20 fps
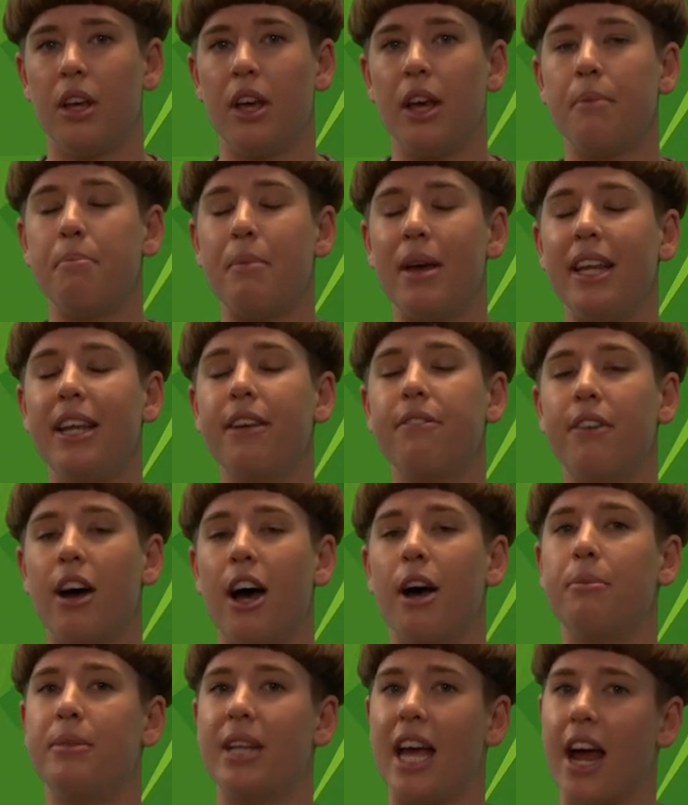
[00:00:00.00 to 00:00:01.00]
Many
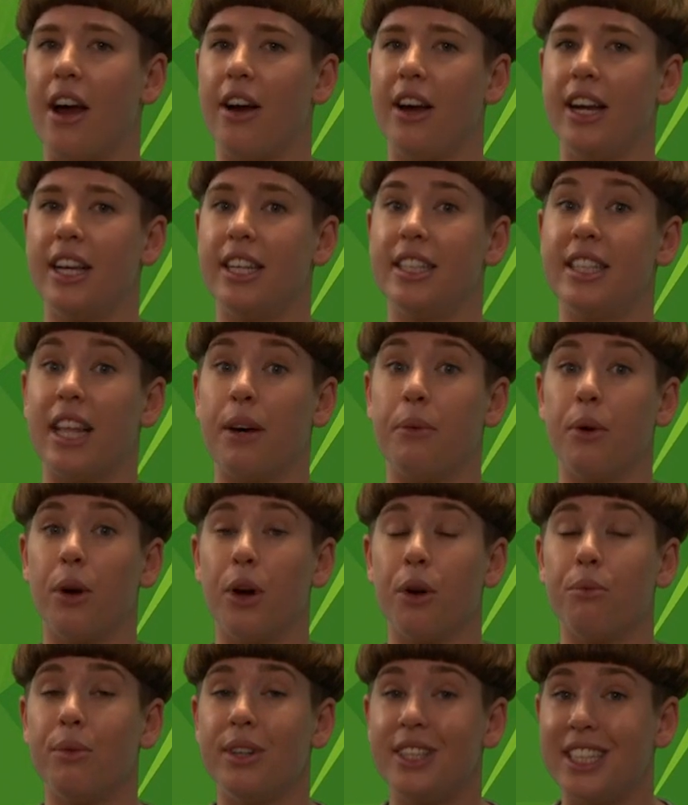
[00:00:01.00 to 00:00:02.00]
farmed areas that were
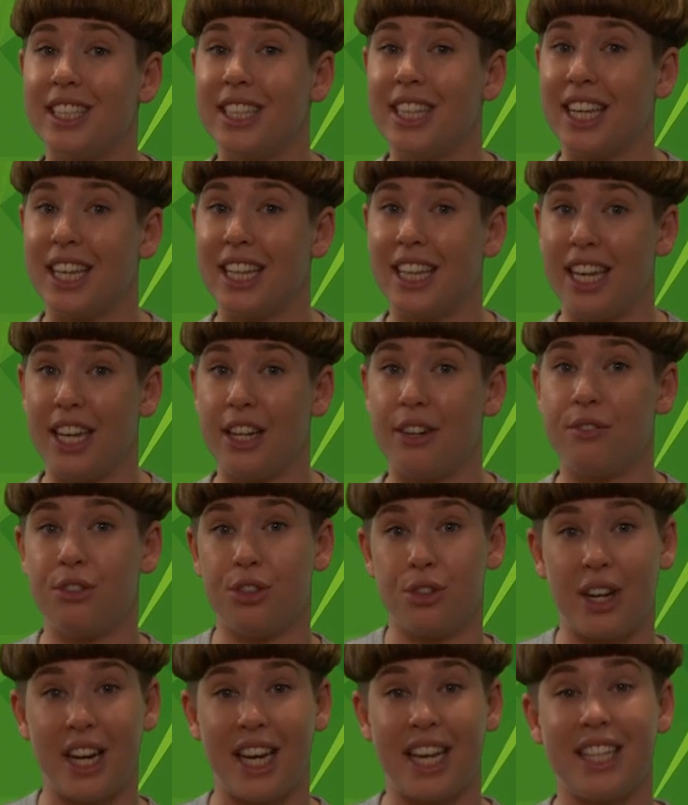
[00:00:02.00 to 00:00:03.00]
originally cleared of
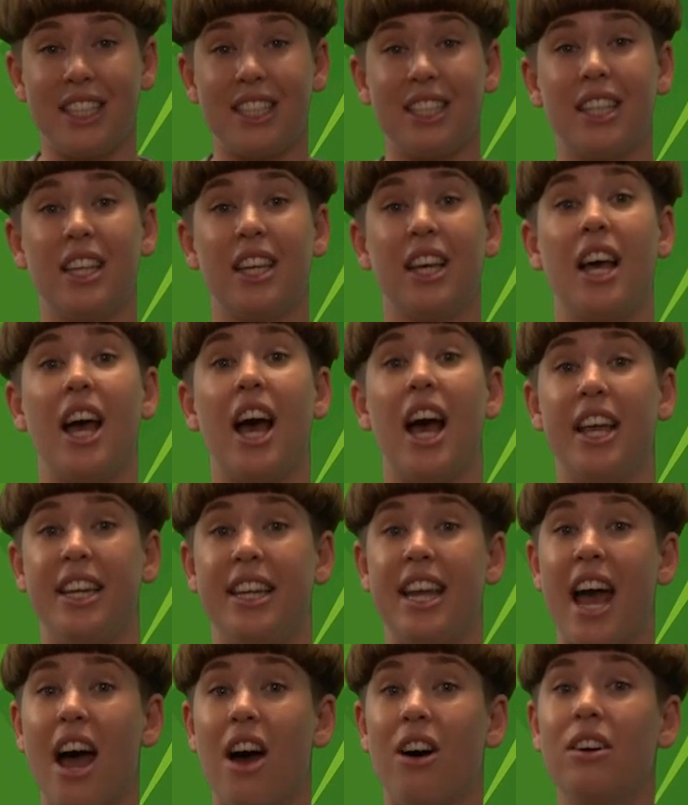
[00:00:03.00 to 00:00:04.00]
trees are
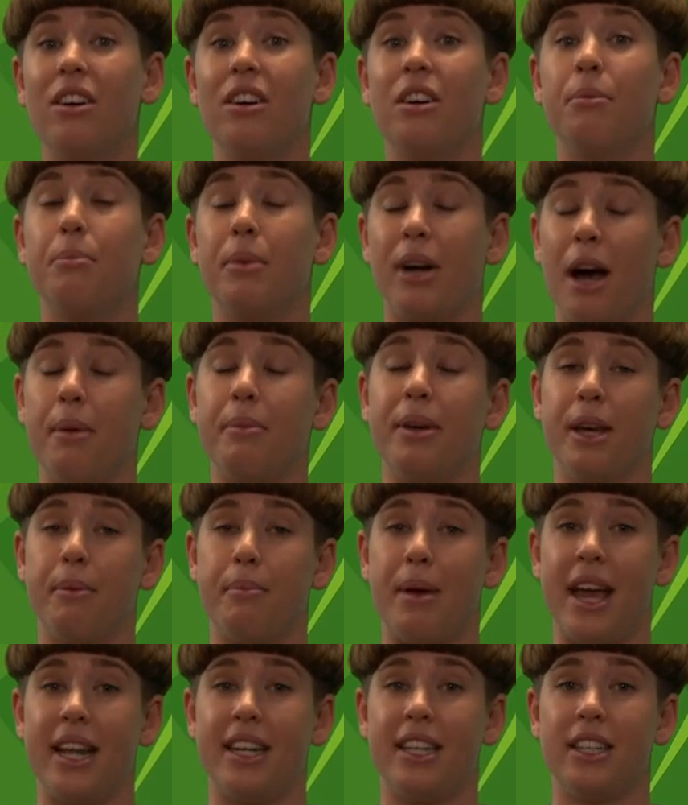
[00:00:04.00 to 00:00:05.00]
now becoming
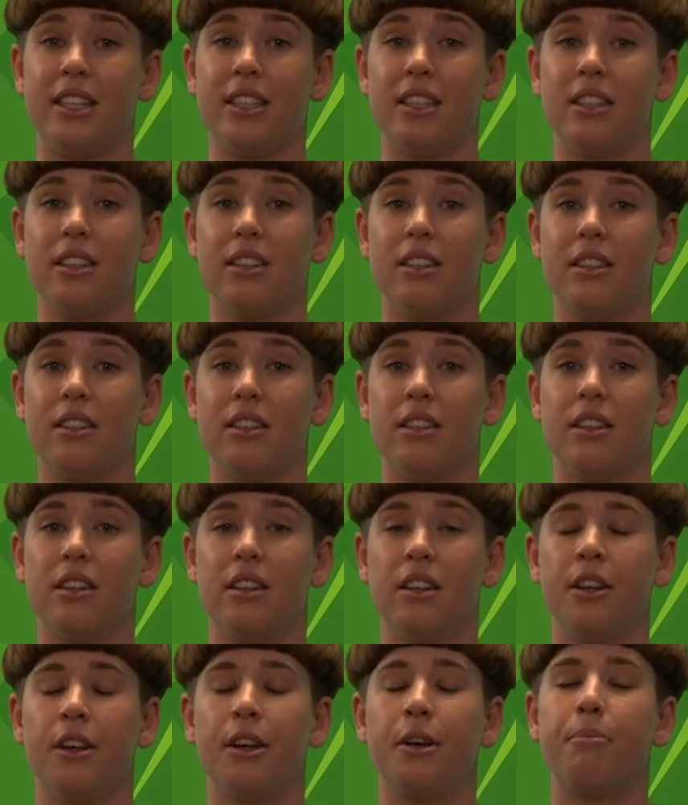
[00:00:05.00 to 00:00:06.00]
abandoned.
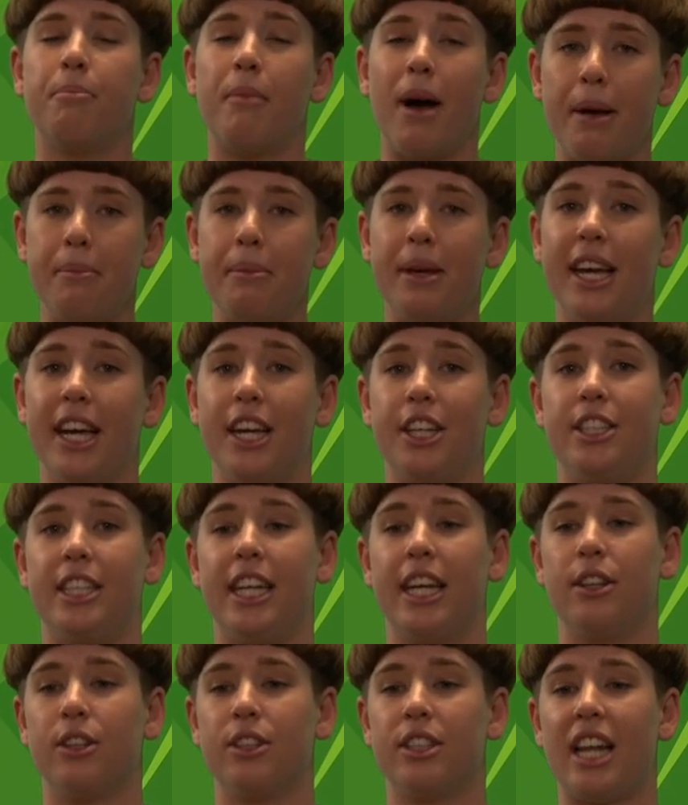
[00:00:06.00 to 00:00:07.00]
My PhD
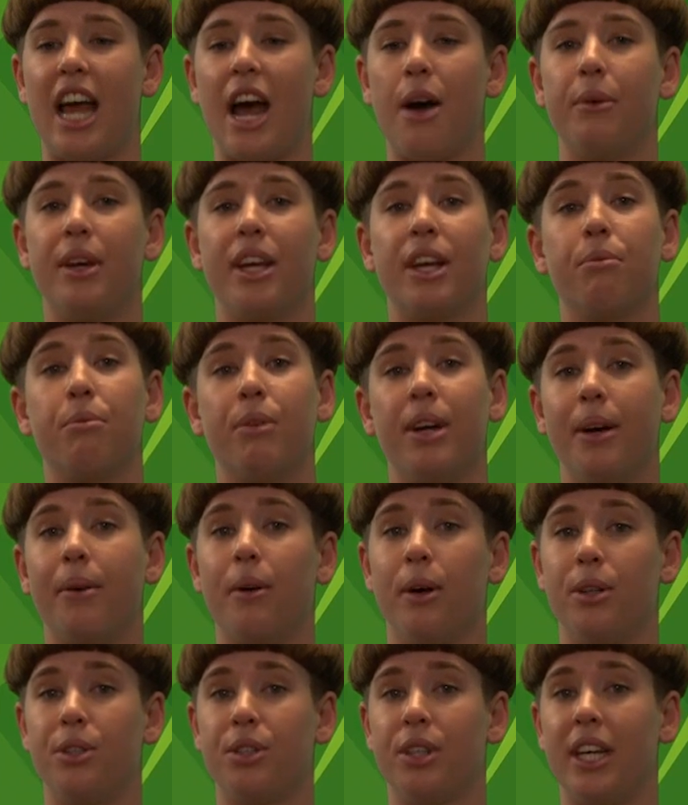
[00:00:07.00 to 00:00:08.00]
looks at how we can regrow
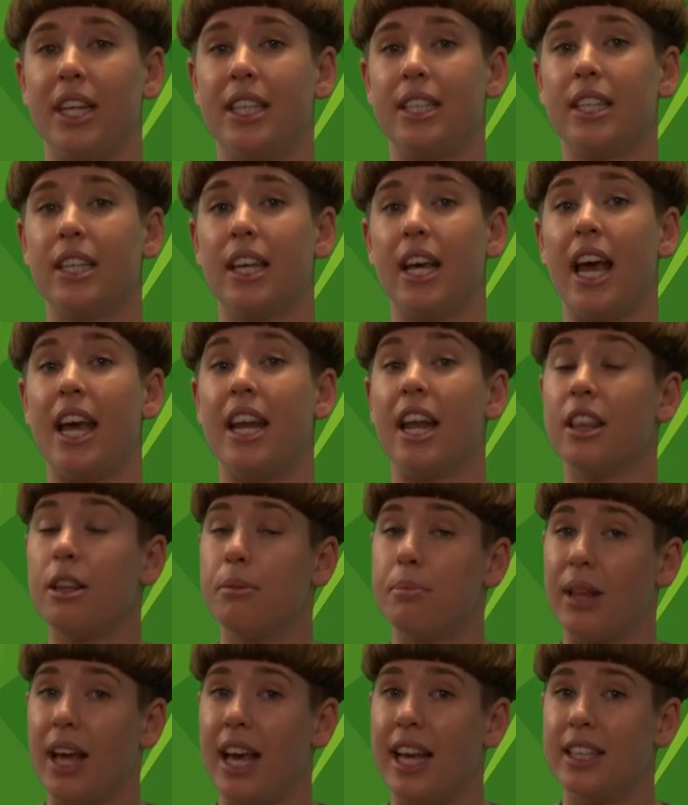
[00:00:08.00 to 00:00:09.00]
trees and other
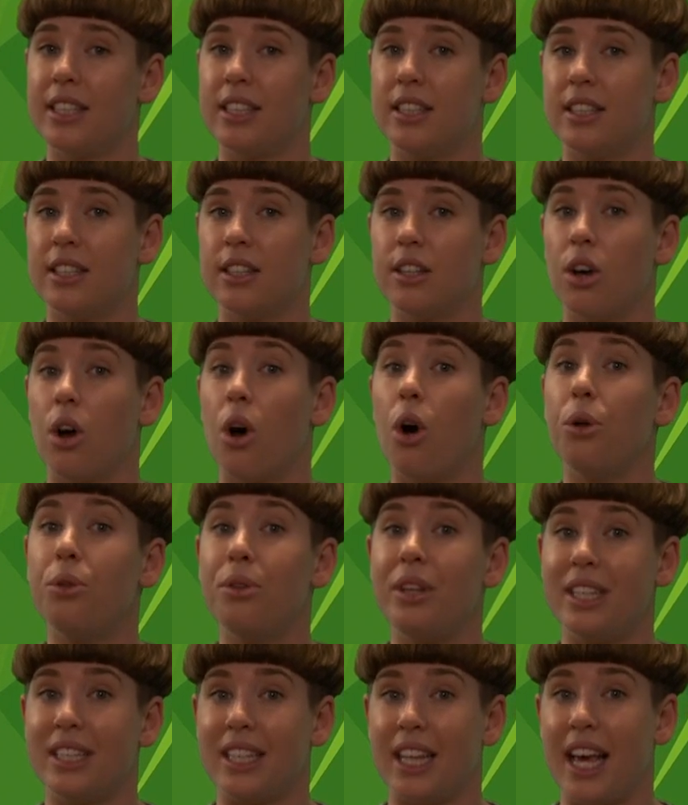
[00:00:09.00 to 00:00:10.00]
plants on
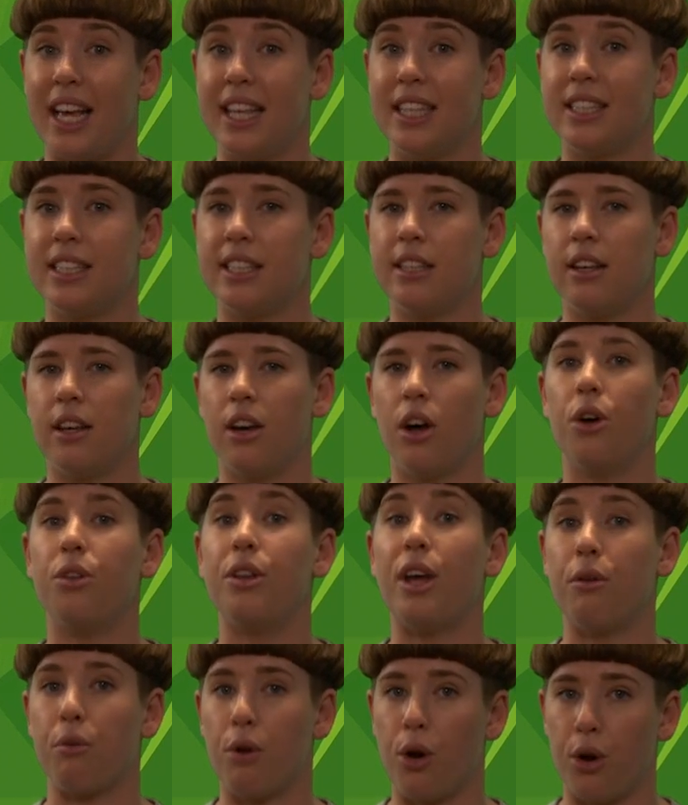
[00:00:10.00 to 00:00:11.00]
these lands on
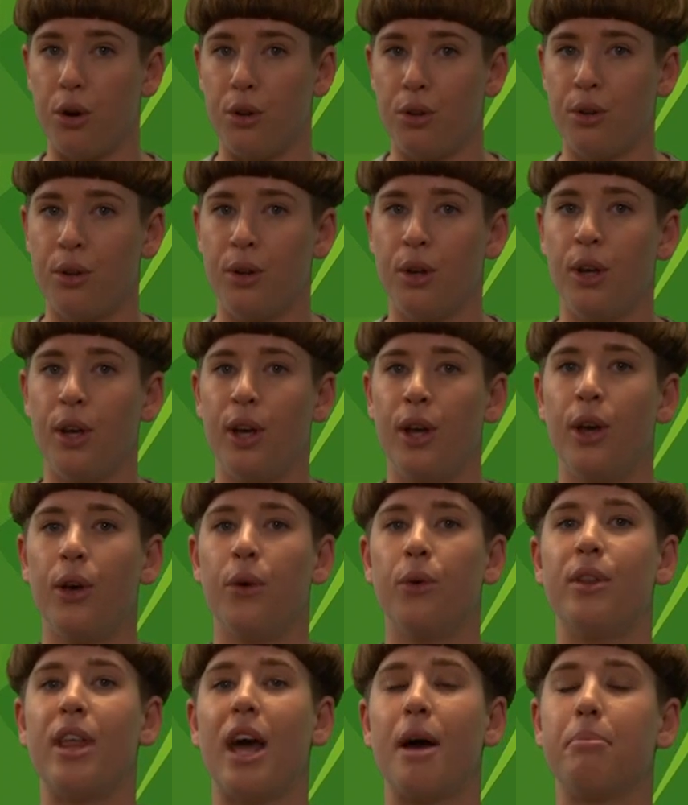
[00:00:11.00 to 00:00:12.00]
their own
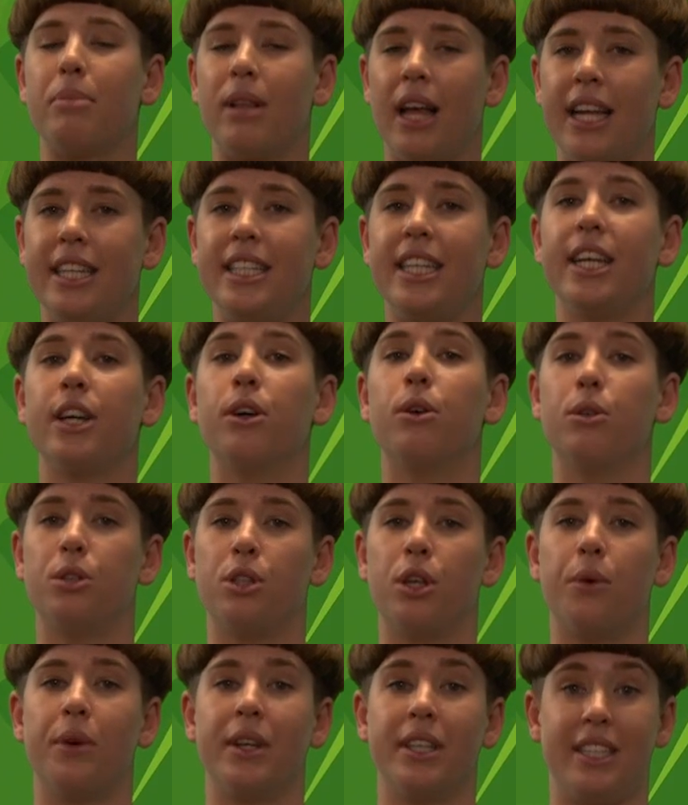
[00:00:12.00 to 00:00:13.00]
without planting or
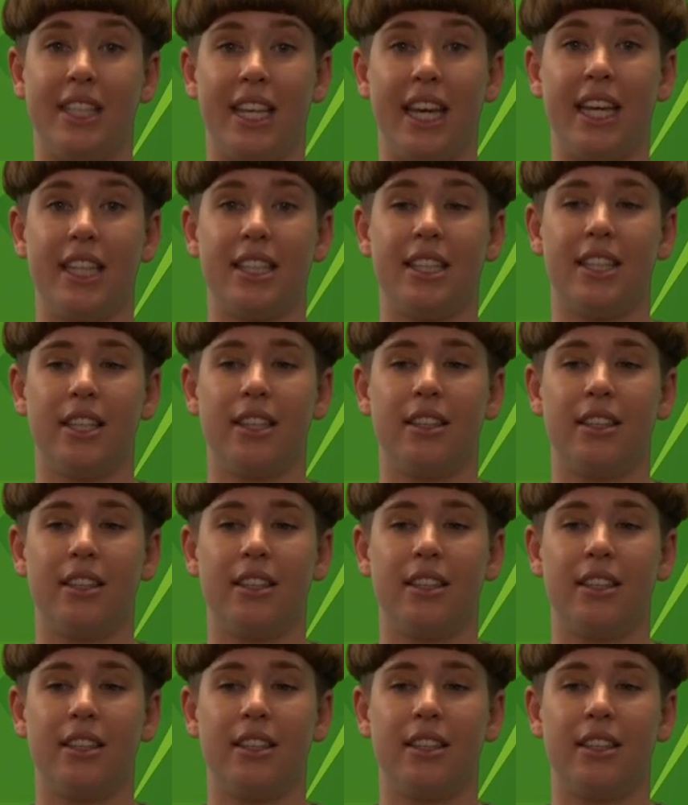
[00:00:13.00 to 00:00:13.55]
sowing seeds.